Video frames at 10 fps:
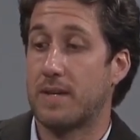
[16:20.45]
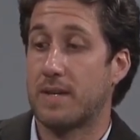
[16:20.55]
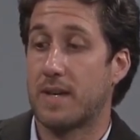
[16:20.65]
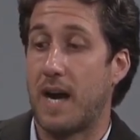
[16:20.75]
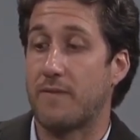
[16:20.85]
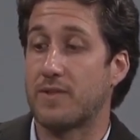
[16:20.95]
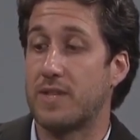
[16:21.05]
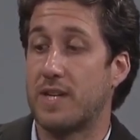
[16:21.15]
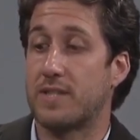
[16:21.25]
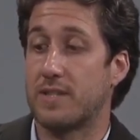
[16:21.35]

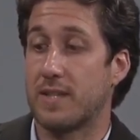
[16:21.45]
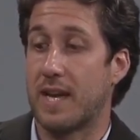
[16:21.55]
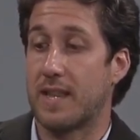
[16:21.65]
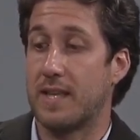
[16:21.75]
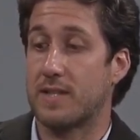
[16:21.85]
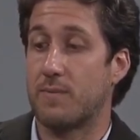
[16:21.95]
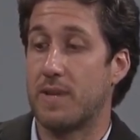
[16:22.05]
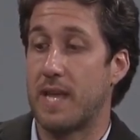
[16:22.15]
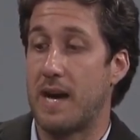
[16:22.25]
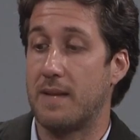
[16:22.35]
conversations like this
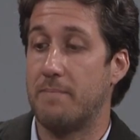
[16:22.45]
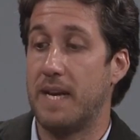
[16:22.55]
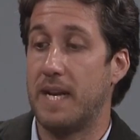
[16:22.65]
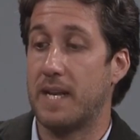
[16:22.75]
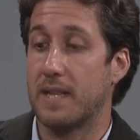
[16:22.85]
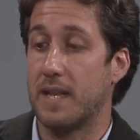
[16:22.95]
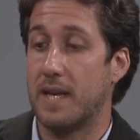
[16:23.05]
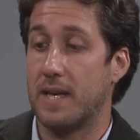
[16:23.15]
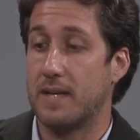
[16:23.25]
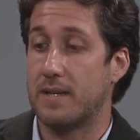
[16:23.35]
without
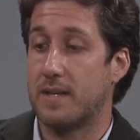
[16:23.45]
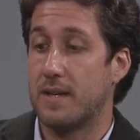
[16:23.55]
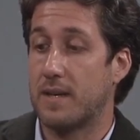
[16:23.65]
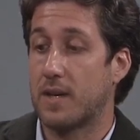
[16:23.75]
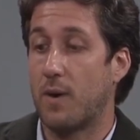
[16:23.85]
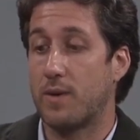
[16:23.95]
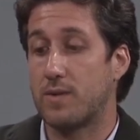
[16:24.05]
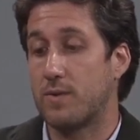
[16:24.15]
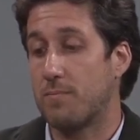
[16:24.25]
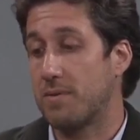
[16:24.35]
immediately going
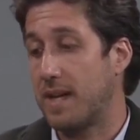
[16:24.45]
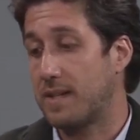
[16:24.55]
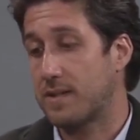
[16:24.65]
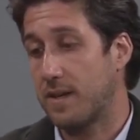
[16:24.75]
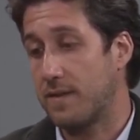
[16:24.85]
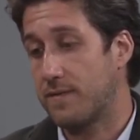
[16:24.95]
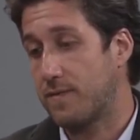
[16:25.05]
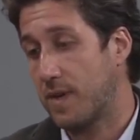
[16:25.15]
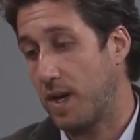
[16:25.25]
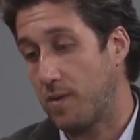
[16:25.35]
to a place
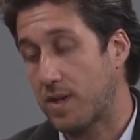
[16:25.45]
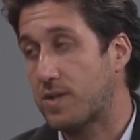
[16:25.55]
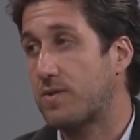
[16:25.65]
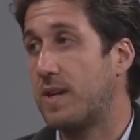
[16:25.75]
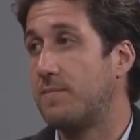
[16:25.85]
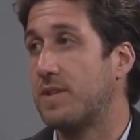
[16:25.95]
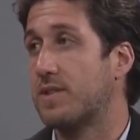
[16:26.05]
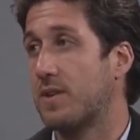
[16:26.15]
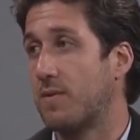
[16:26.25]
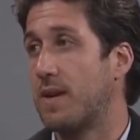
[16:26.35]
of extreme
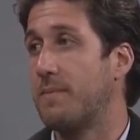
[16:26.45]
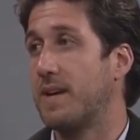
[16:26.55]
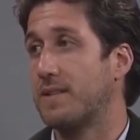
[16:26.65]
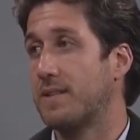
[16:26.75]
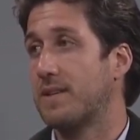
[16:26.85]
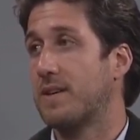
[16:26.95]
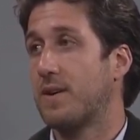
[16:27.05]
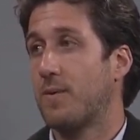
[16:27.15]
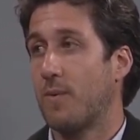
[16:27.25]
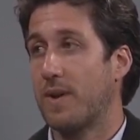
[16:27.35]
disagreement,
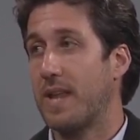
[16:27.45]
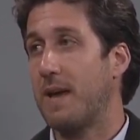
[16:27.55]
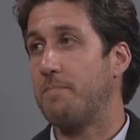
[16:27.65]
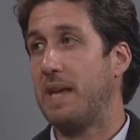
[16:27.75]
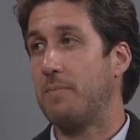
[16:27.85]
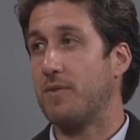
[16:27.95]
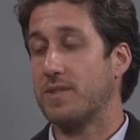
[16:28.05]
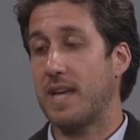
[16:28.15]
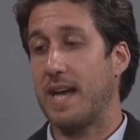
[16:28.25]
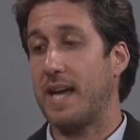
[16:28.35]
where then people
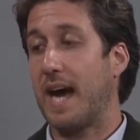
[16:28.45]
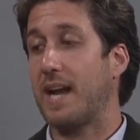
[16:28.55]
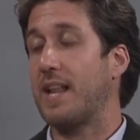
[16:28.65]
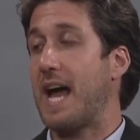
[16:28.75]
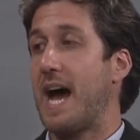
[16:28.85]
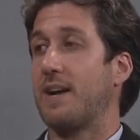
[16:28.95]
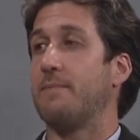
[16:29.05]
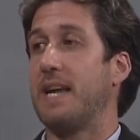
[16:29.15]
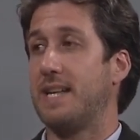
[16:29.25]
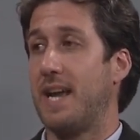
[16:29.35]
say, I don't know how to
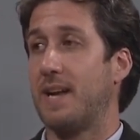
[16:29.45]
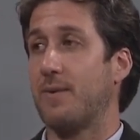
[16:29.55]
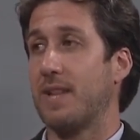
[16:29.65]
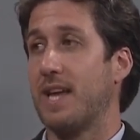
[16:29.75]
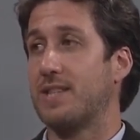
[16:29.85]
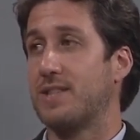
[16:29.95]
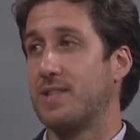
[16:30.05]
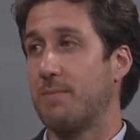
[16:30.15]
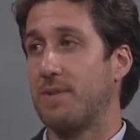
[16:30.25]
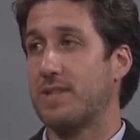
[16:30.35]
maintain a
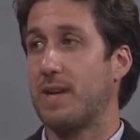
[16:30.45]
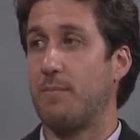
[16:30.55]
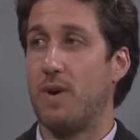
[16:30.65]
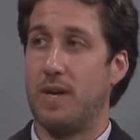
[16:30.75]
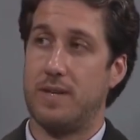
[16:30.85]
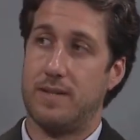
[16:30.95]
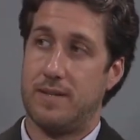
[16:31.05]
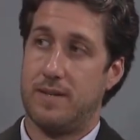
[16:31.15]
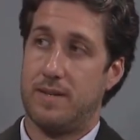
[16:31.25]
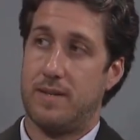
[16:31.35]
relationship with someone
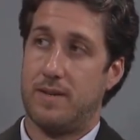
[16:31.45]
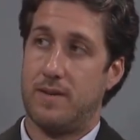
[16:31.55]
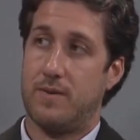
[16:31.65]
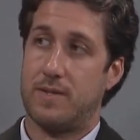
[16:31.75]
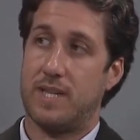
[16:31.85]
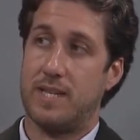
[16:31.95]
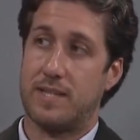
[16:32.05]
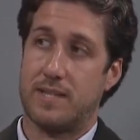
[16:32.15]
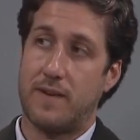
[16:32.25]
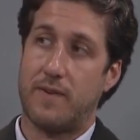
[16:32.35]
who sees
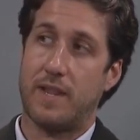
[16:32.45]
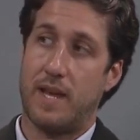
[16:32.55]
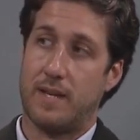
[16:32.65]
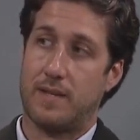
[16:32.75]
it differently.